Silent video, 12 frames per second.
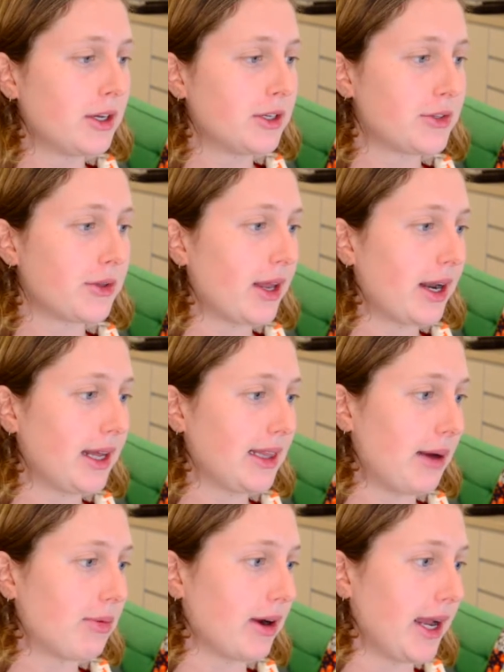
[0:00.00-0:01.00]
So then I
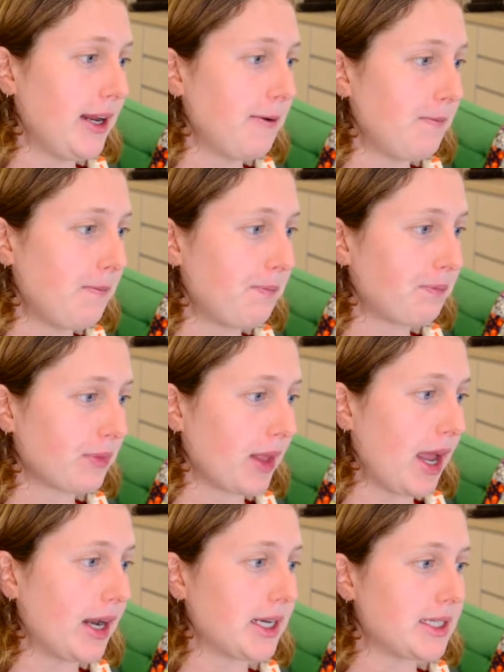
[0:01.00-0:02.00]
elaborate
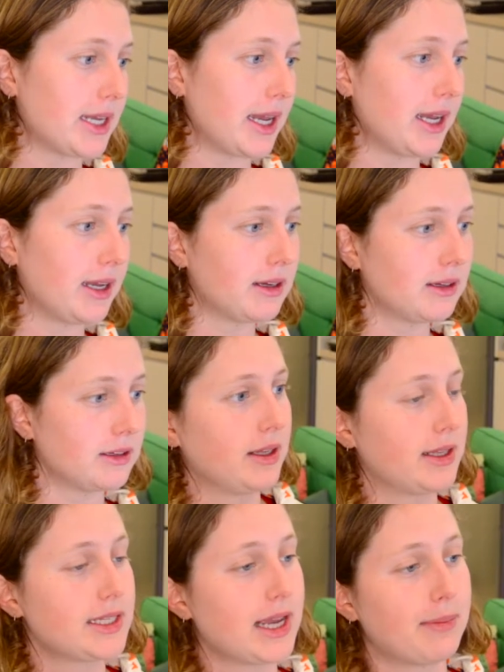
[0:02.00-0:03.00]
and I say,
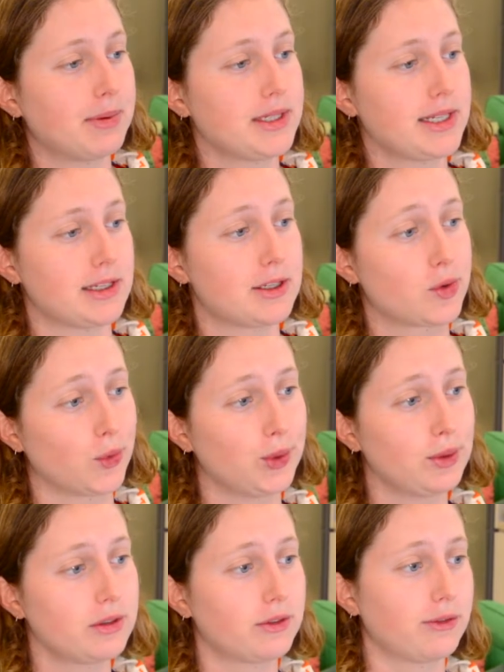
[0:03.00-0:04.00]
this happens in
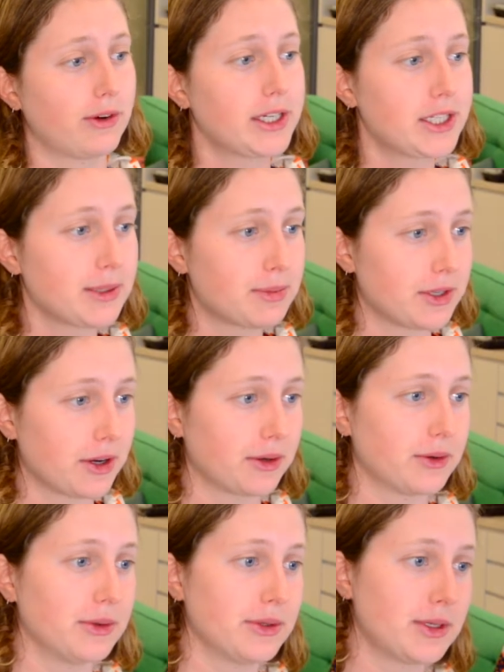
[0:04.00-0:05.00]
schools, friendship
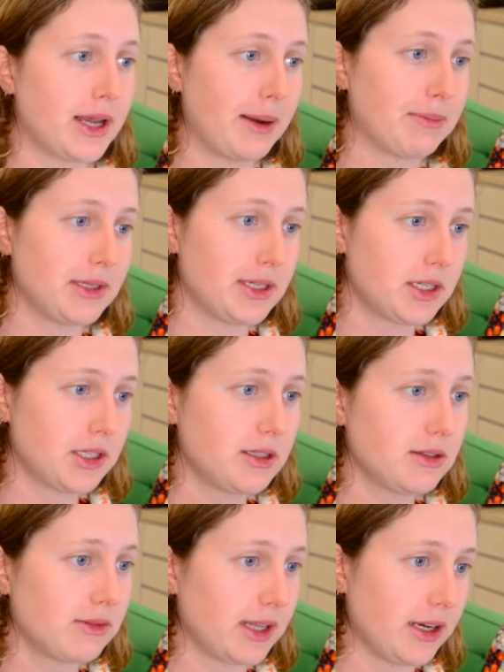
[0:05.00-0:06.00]
circles, and
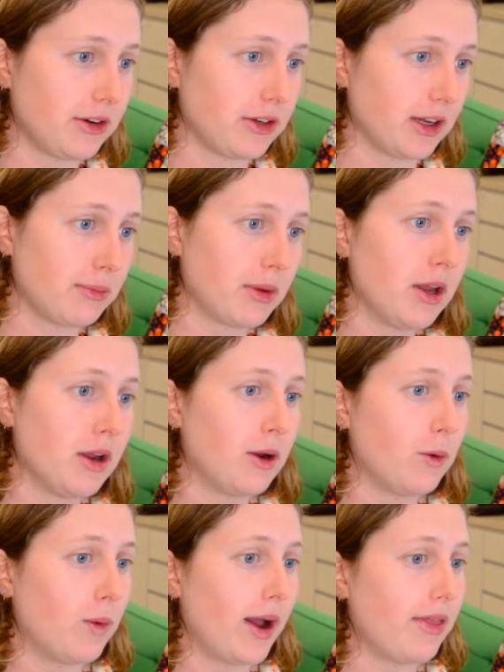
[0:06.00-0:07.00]
positions of leadership
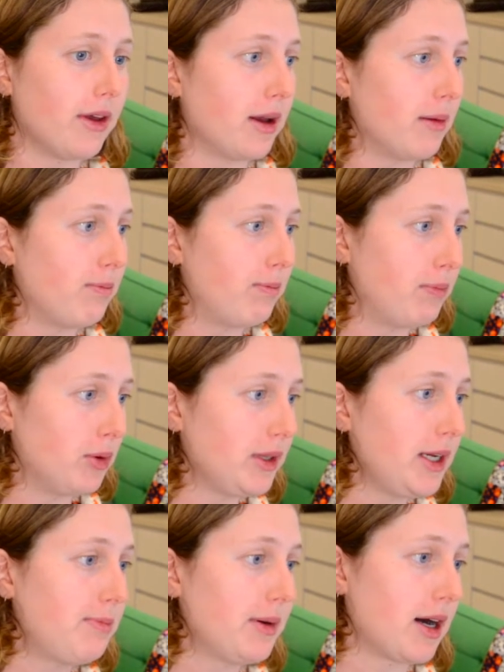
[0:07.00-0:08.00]
where the
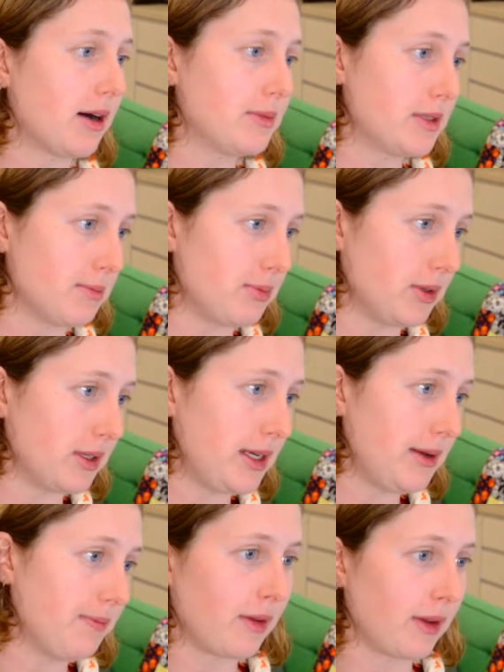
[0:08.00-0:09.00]
bullied becomes the
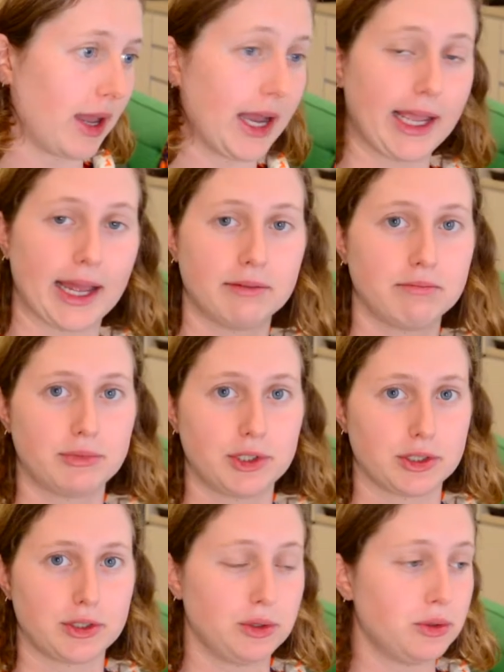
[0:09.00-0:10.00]
bully. Again,
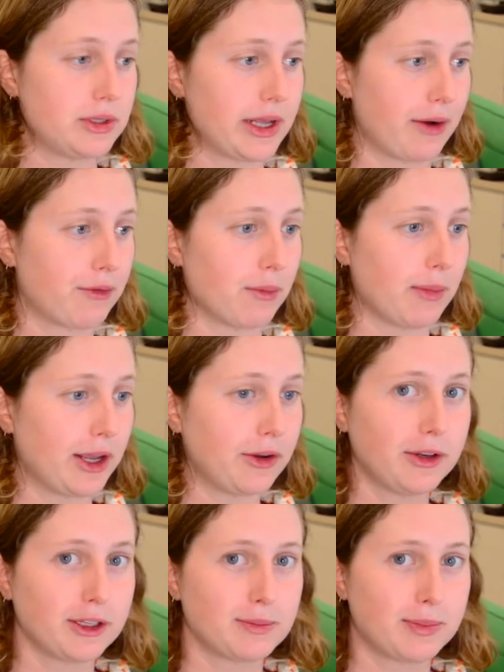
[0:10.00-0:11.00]
just use that from my
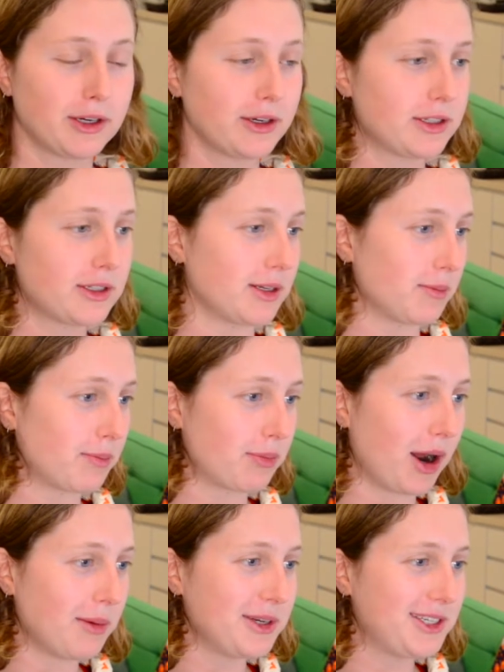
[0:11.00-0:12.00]
own experience in
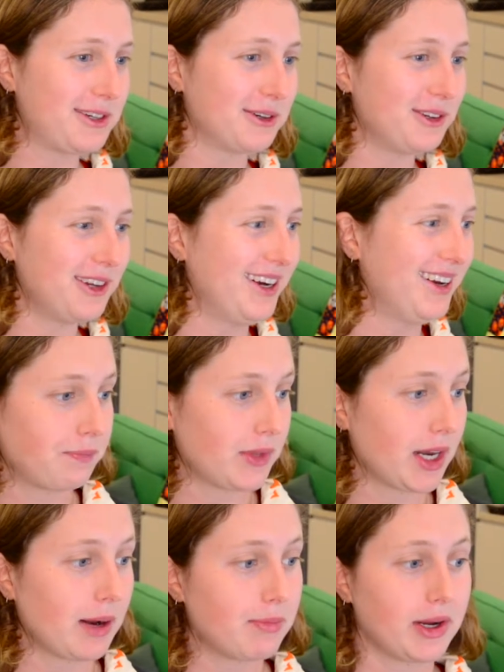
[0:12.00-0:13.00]
primary school.
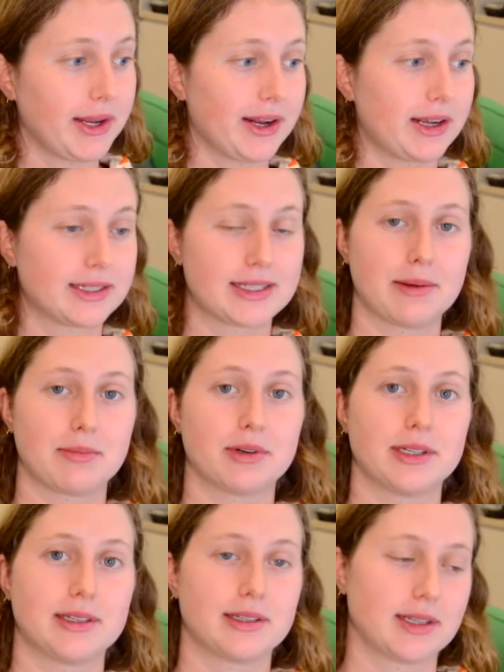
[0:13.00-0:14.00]
Then I bring in a
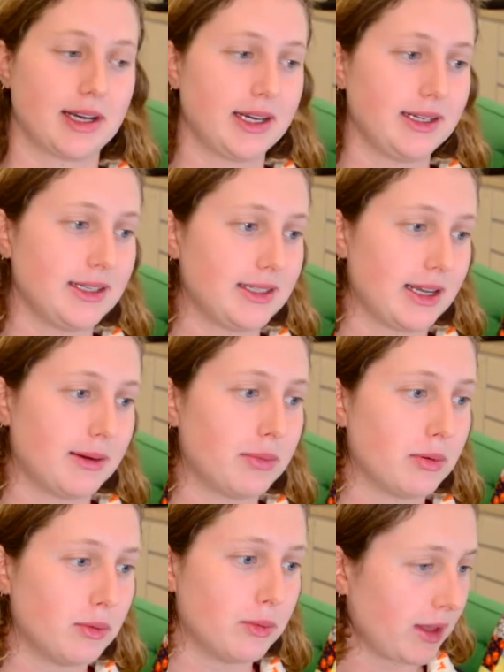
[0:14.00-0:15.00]
contemporary society
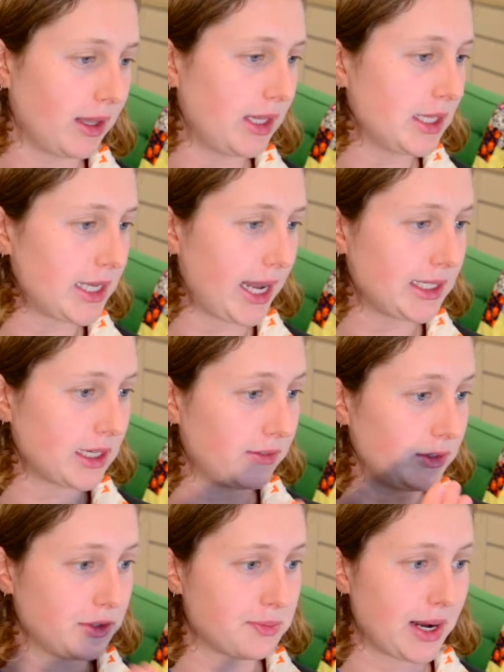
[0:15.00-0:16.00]
example. In this case,
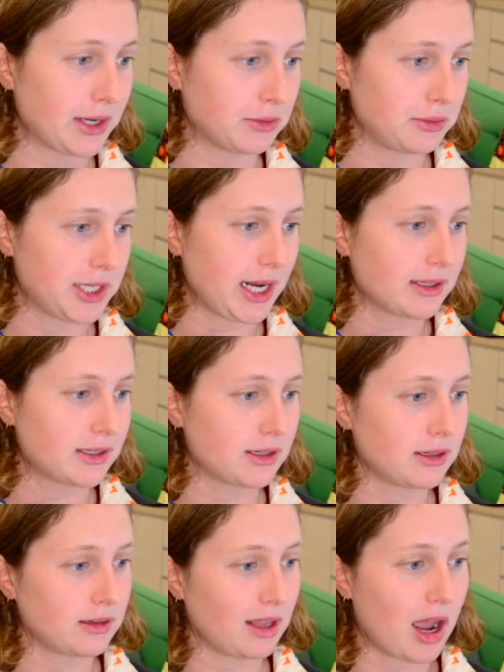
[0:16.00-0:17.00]
I've used Michael
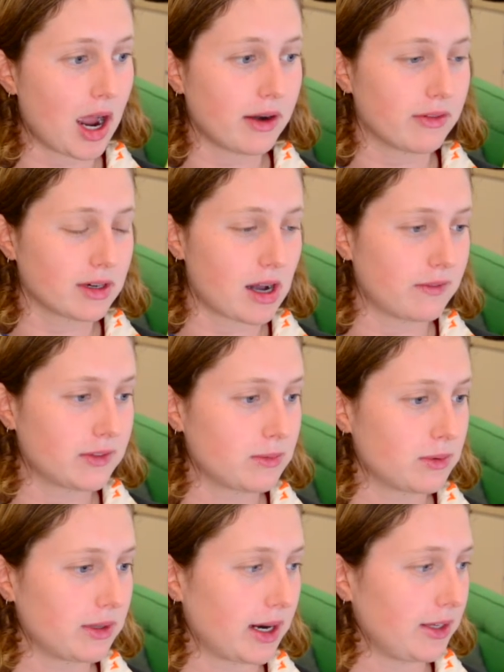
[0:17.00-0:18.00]
Jackson. Kind of
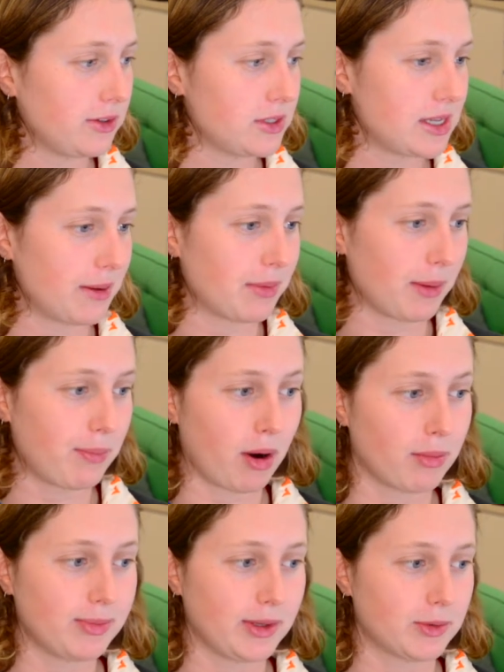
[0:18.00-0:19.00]
uncomfortable that I use that, but I
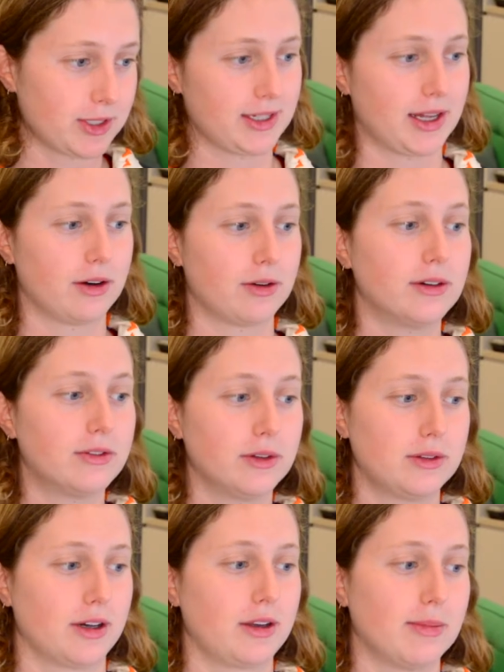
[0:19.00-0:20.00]
probably watched that
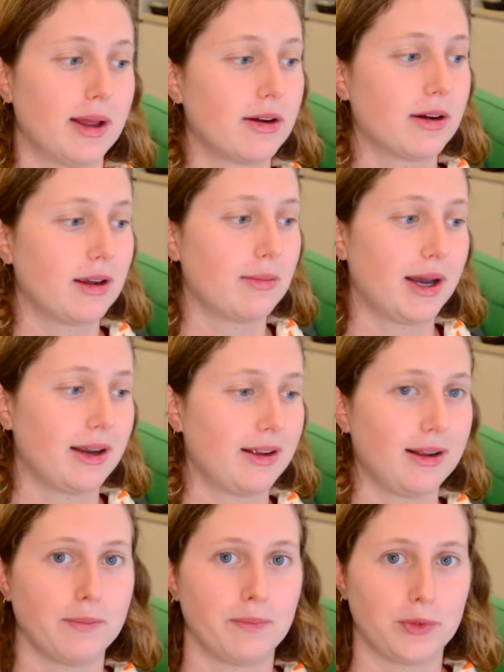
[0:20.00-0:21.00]
awful documentary about
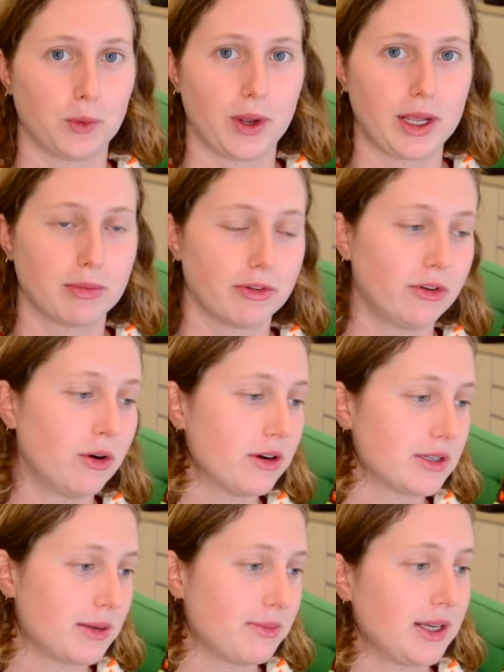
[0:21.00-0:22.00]
him the week before
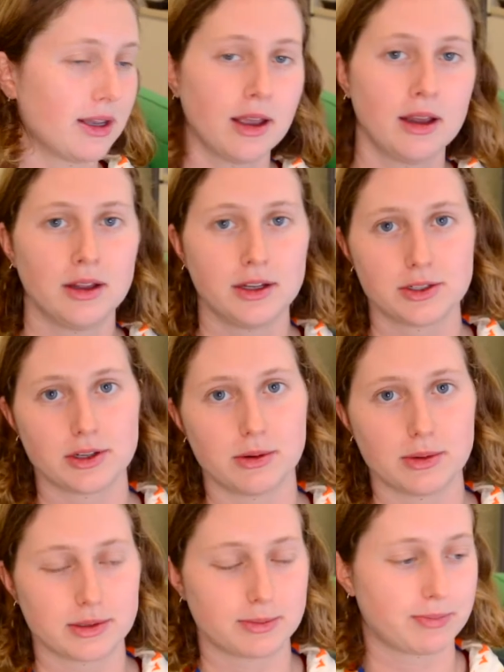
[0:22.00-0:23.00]
or something, so
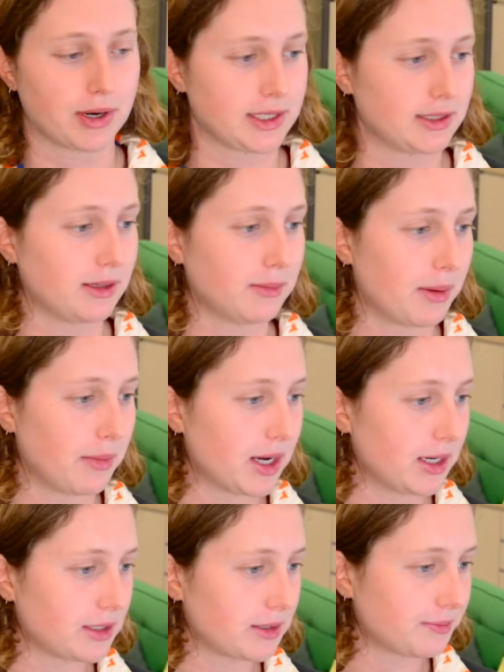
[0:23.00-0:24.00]
it was present in my
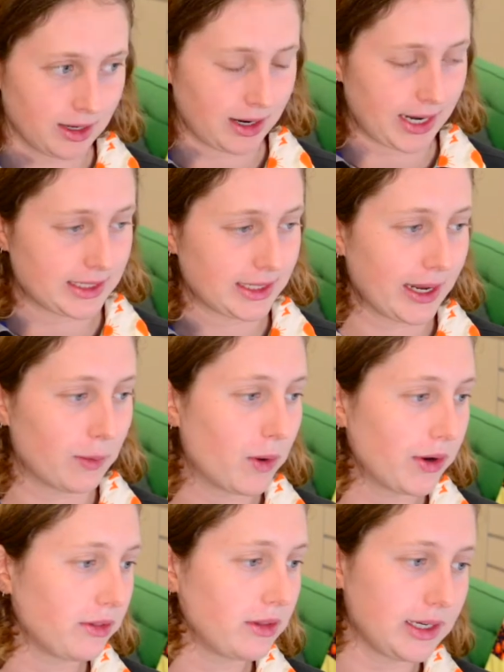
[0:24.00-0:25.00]
mind. I say,
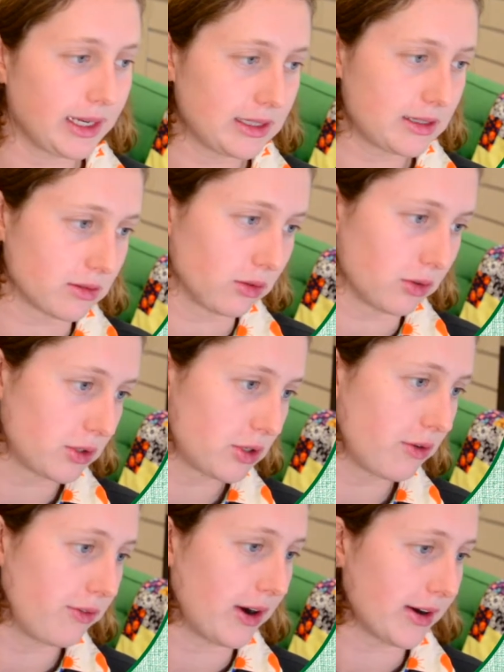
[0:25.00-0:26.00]
one only needs to look
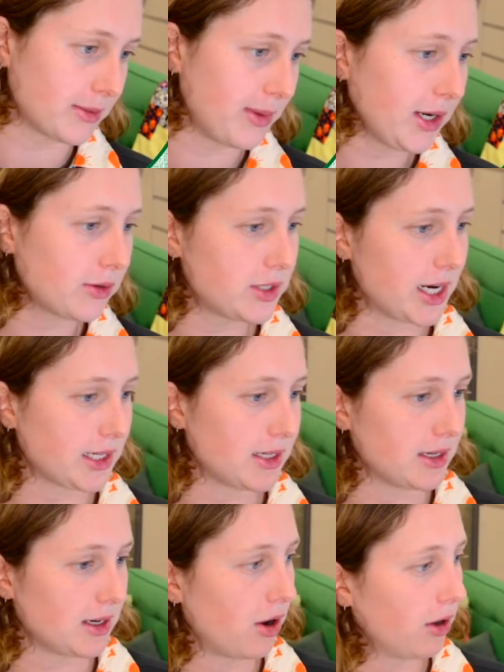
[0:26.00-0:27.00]
so far as Michael
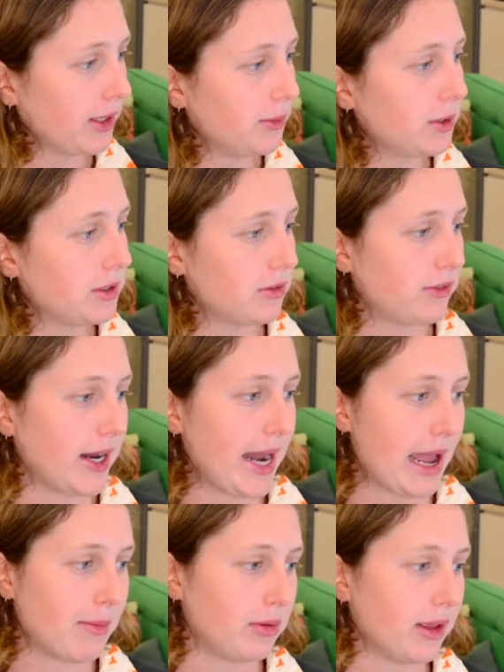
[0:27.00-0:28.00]
Jackson in Hollywood to find
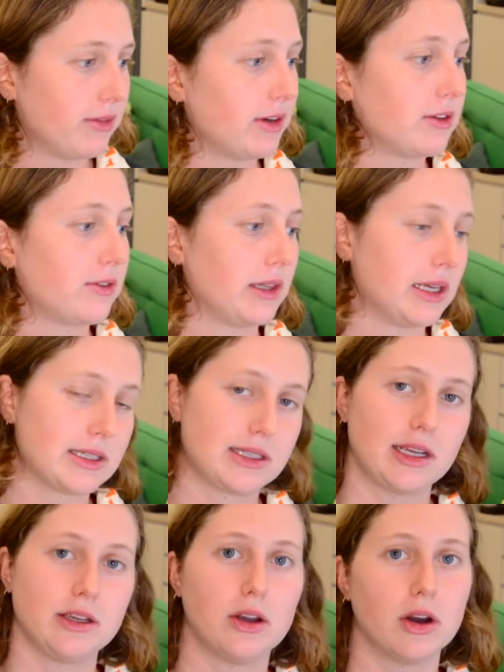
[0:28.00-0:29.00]
ample evidence for this. There
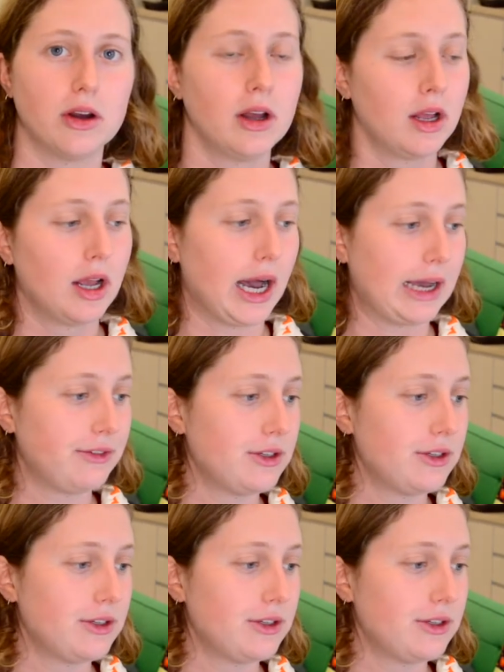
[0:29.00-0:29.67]
you go. I've